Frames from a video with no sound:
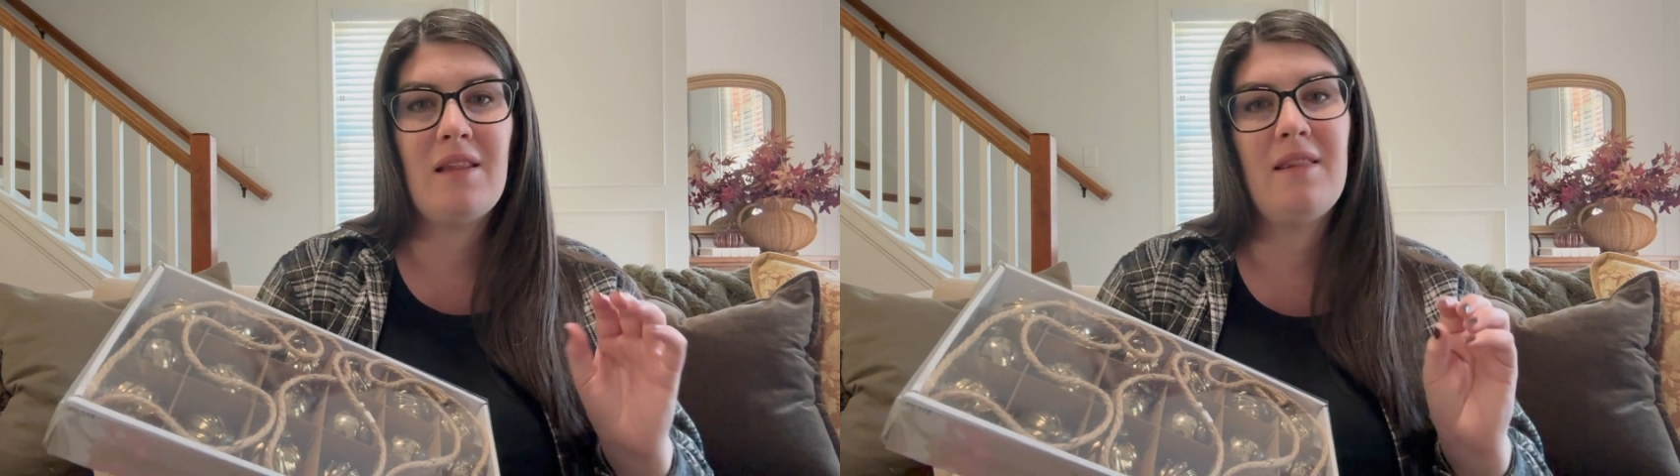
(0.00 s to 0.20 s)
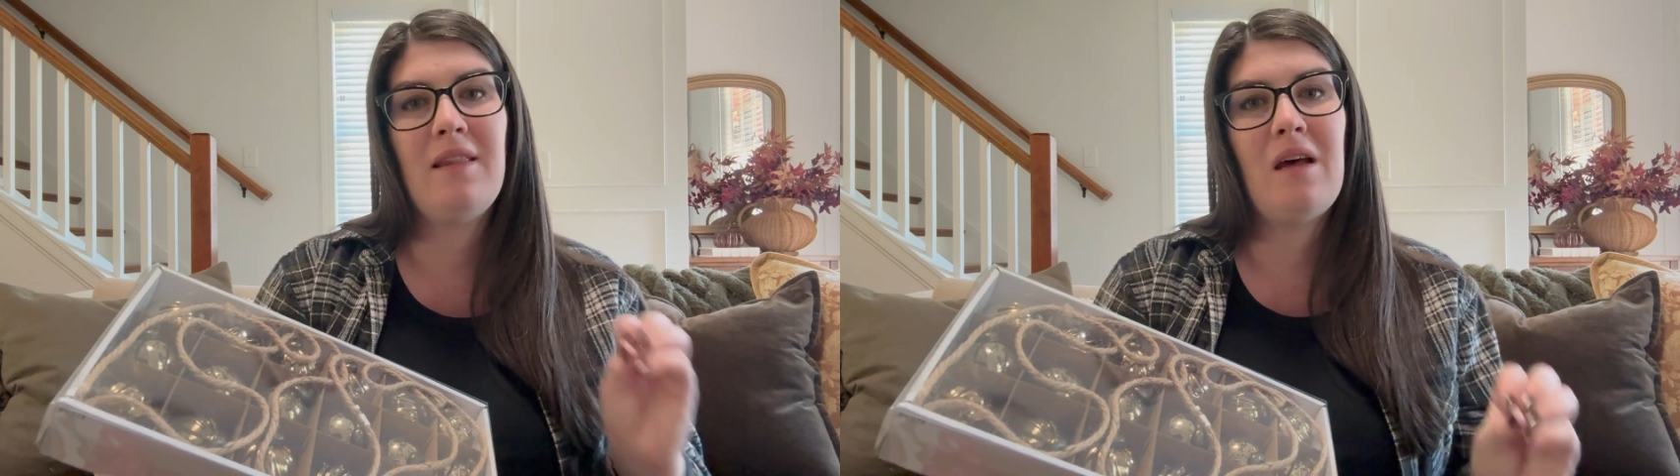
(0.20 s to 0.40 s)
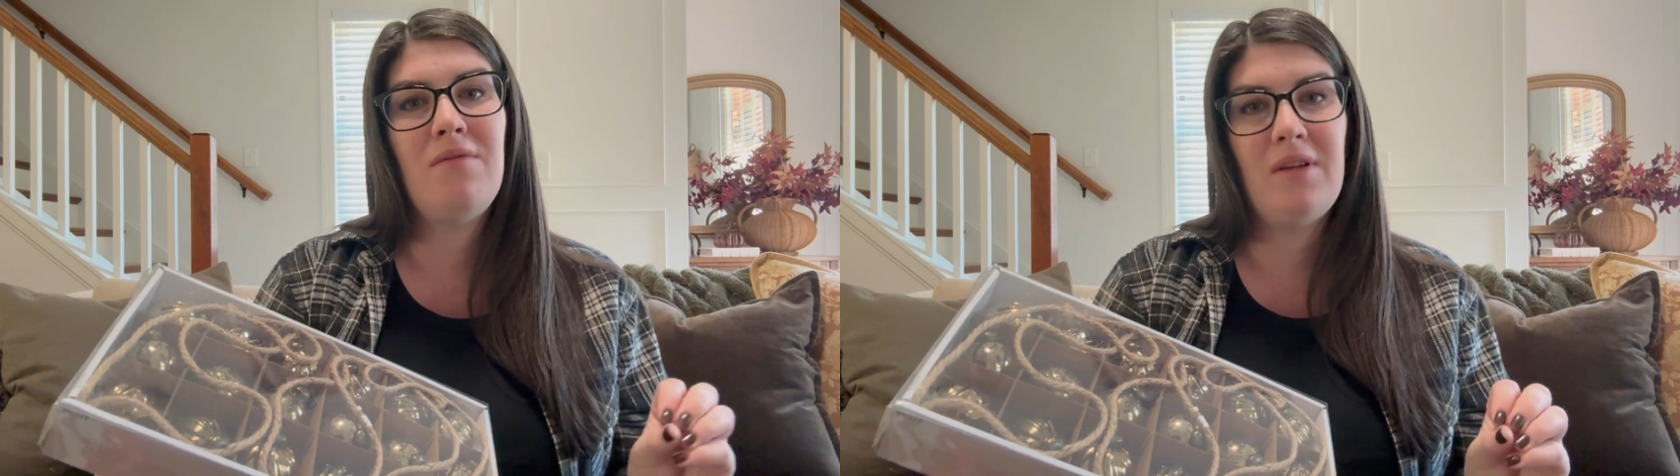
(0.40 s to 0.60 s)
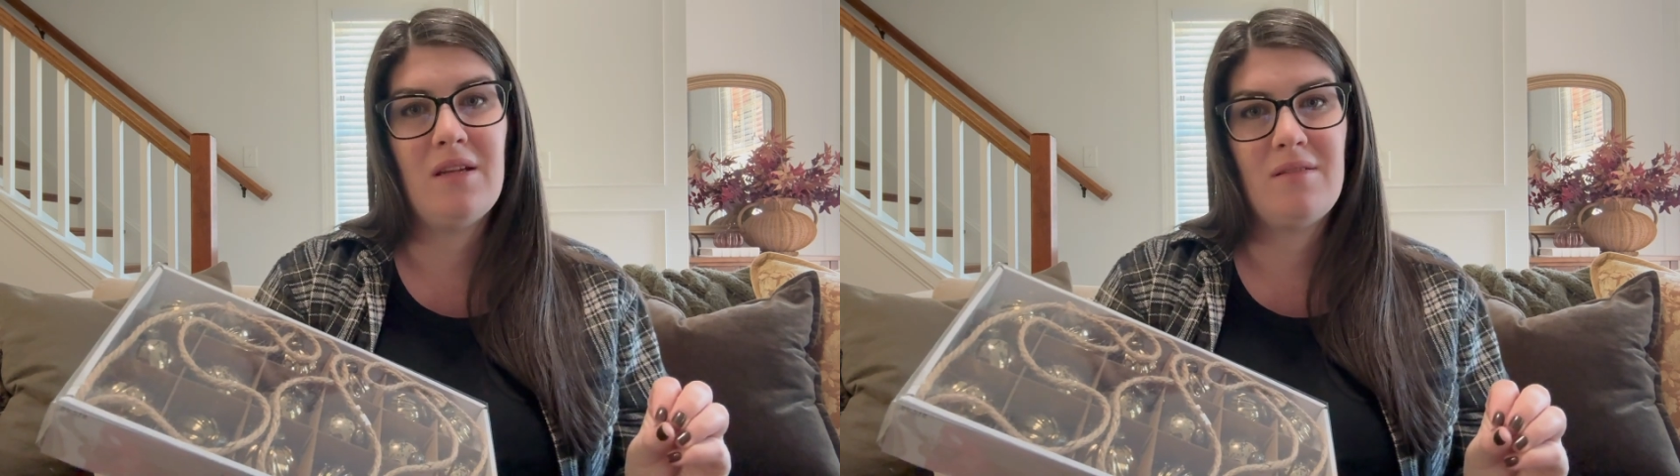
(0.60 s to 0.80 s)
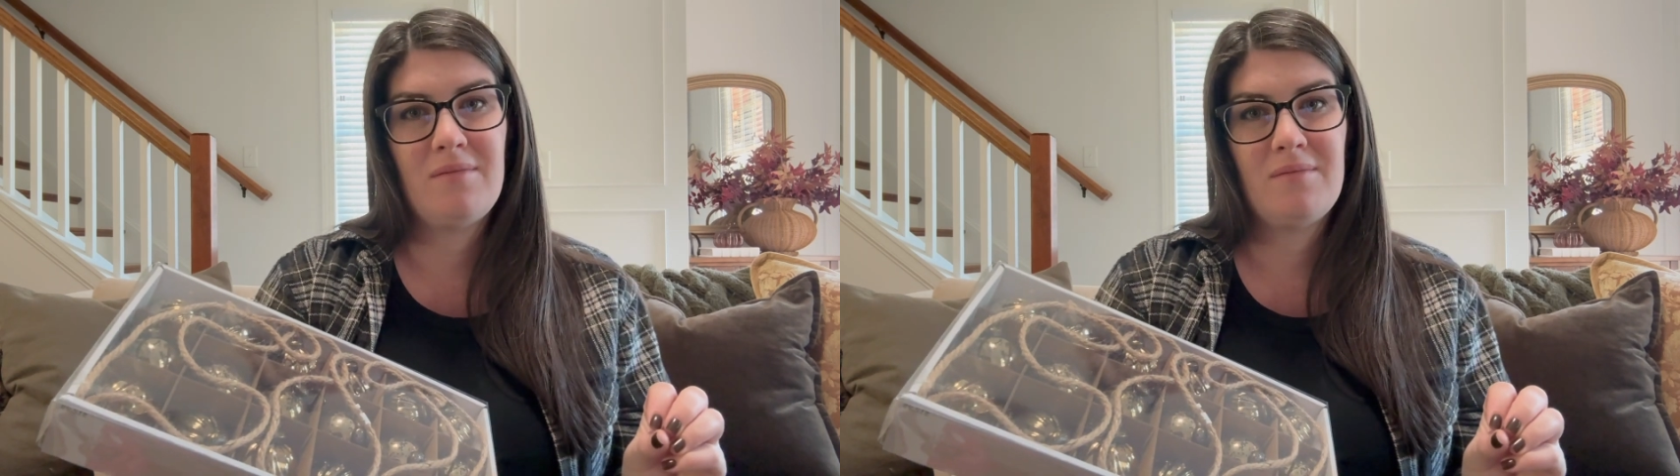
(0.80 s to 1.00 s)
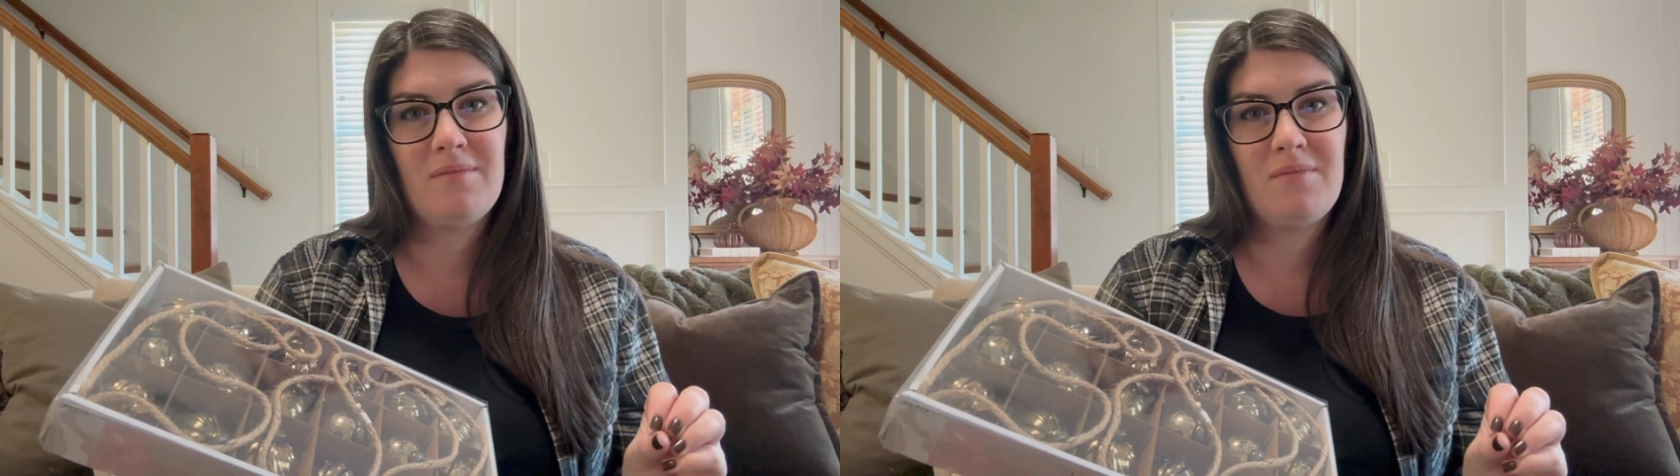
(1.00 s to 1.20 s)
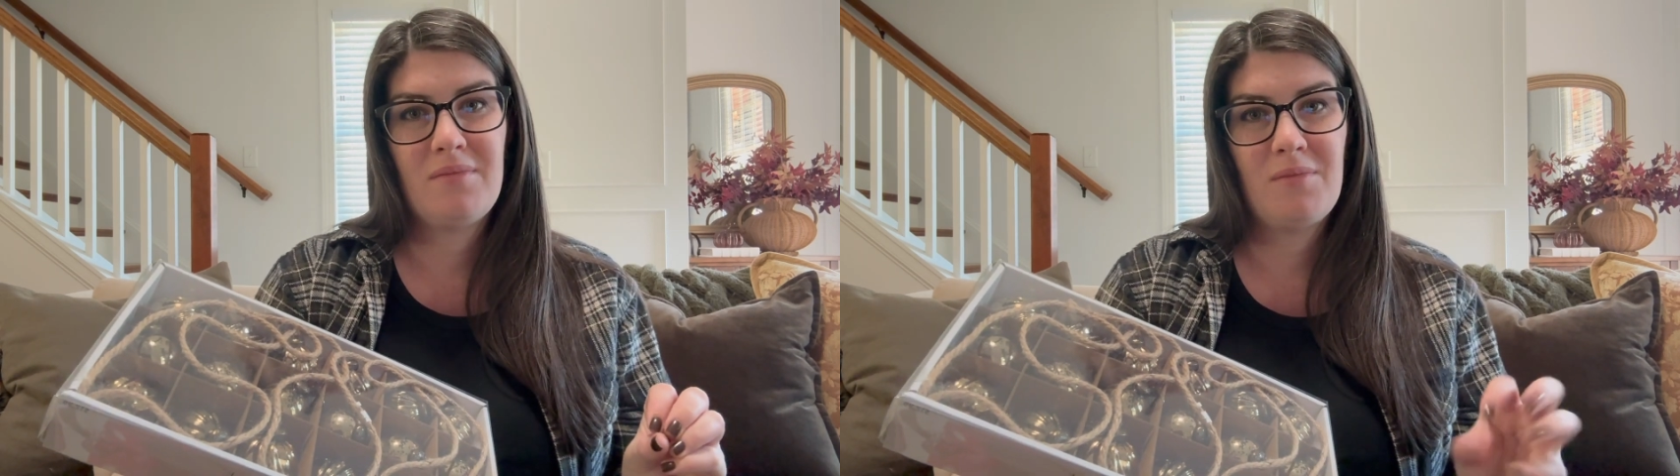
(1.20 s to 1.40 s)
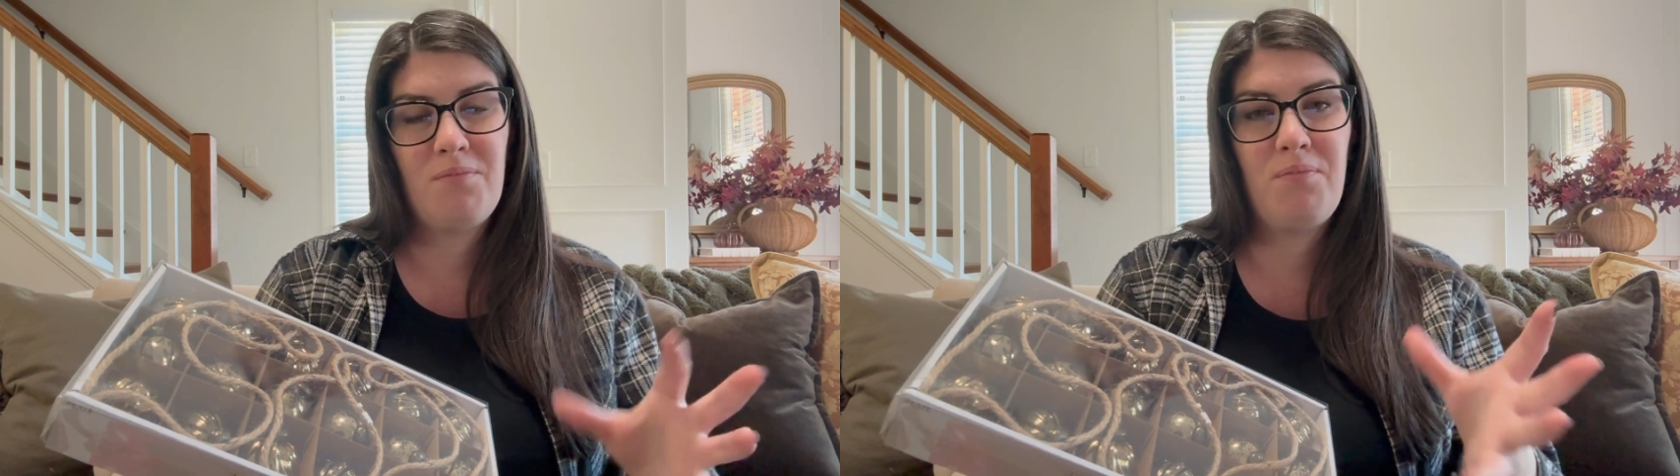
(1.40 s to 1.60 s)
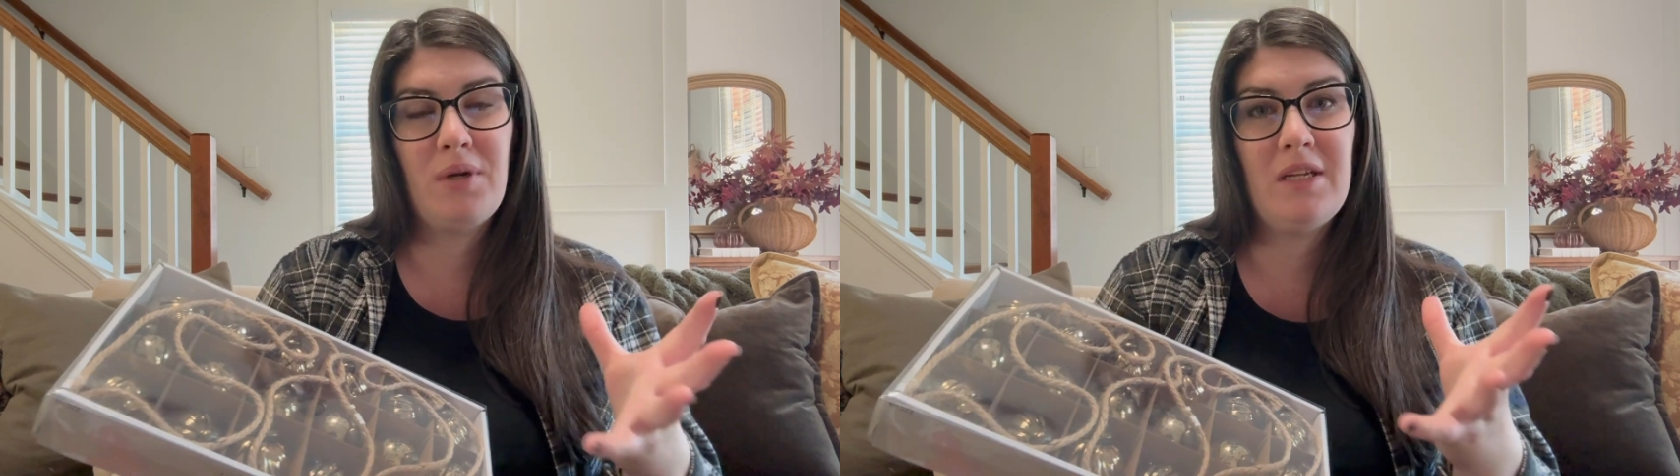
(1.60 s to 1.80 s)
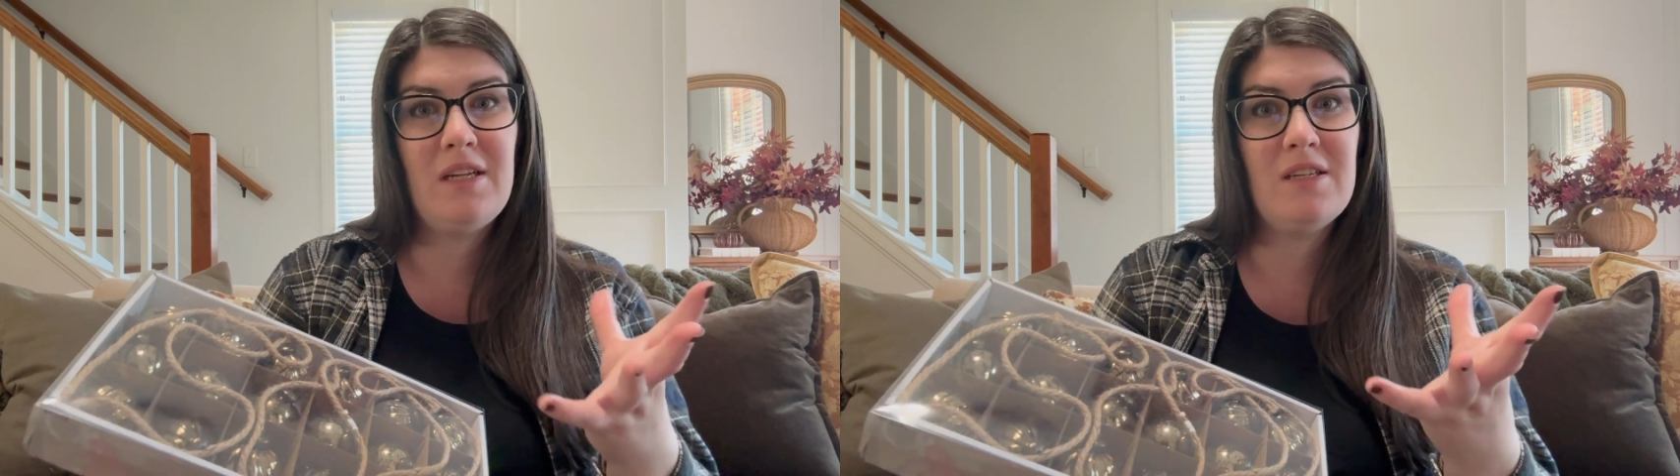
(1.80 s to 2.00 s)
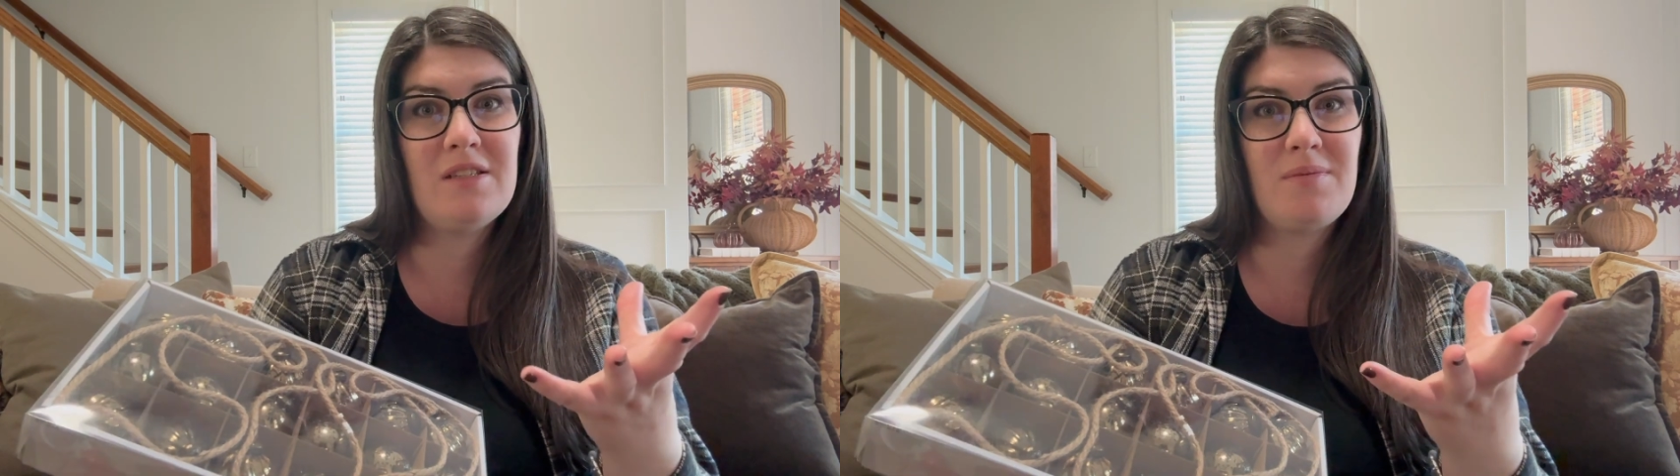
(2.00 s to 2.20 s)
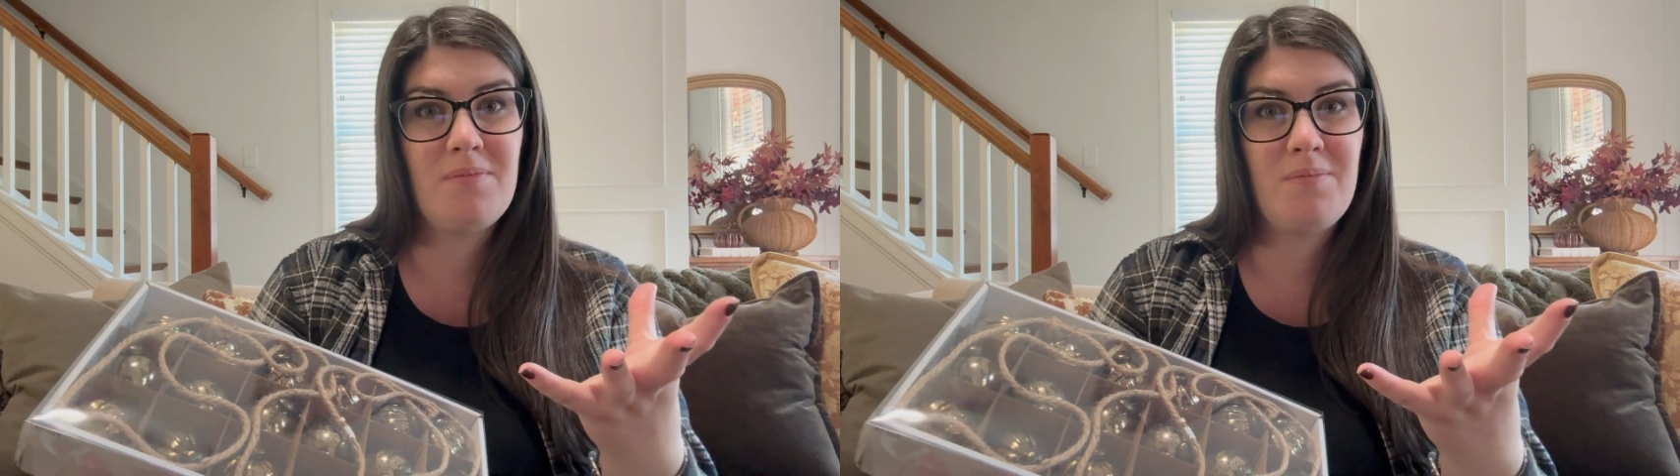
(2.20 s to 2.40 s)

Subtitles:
love it, but it is